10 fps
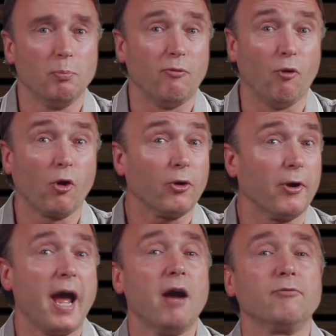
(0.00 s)
before
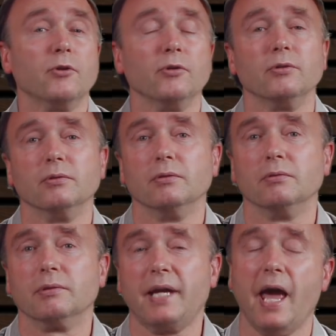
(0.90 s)
or after
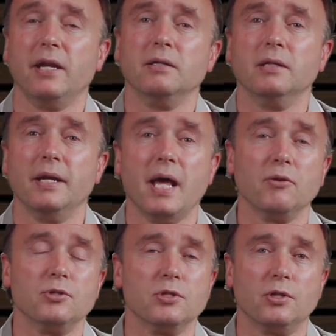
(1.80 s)
Canon
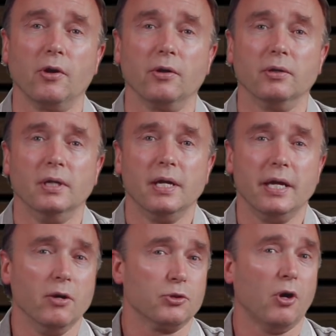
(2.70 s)
announces their
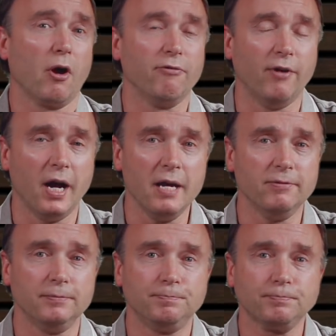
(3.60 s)
EOS
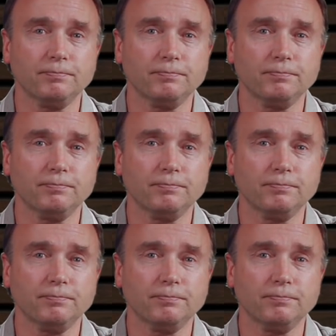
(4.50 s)
R5?